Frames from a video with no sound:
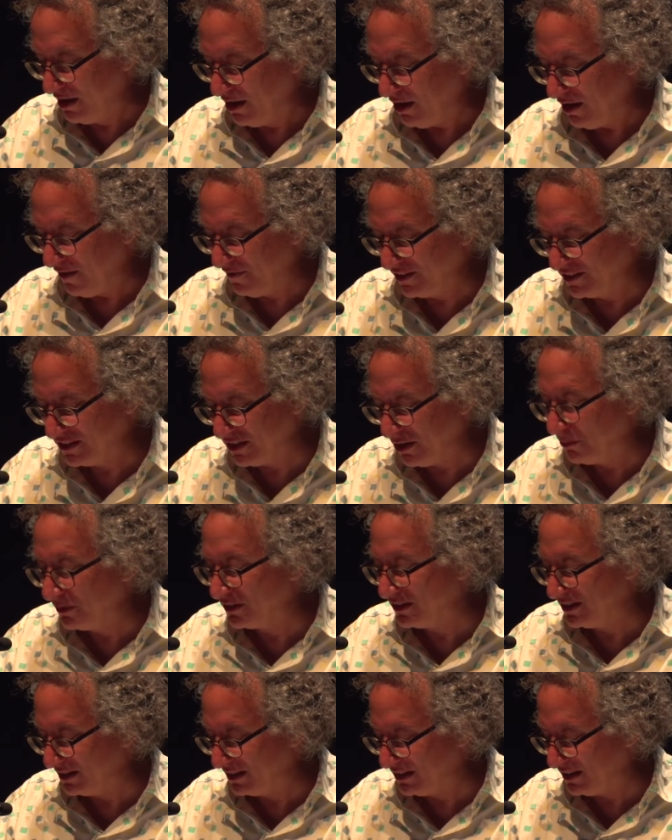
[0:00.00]
of his
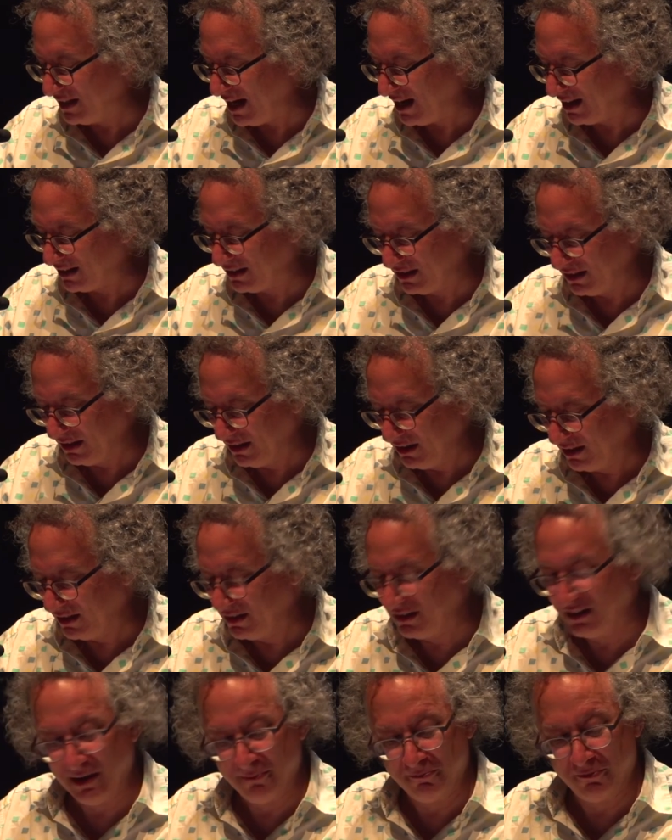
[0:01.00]
almost exact
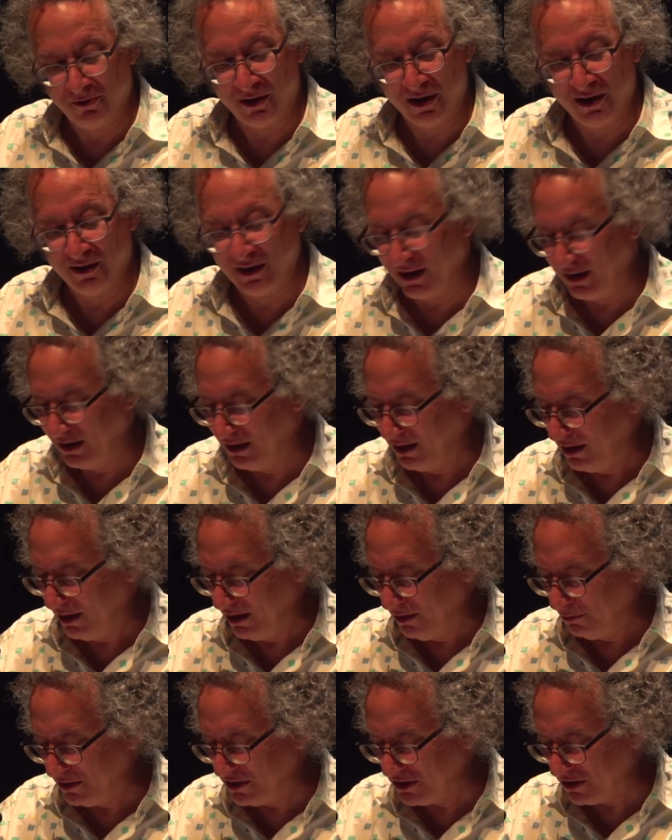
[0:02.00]
contemporary,
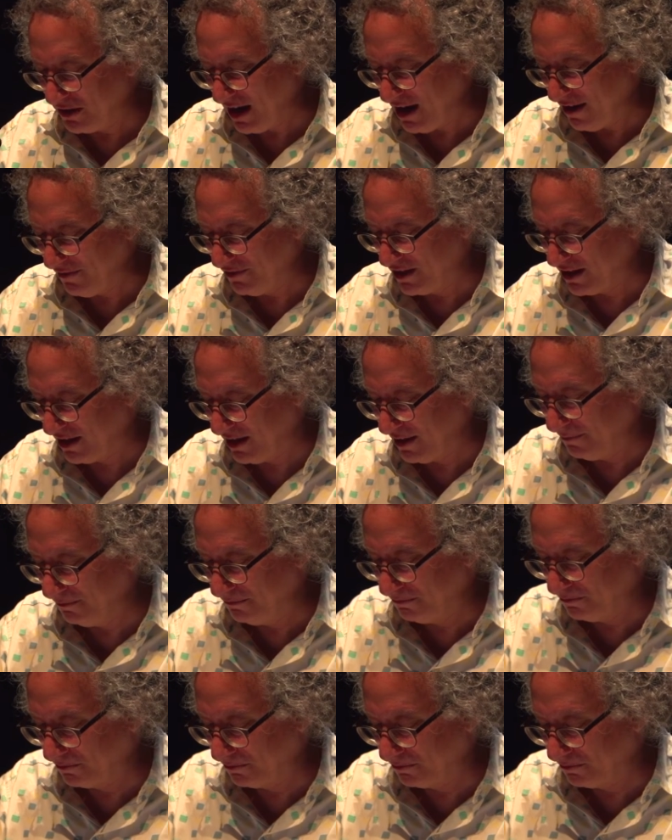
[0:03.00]
Richard Avedon.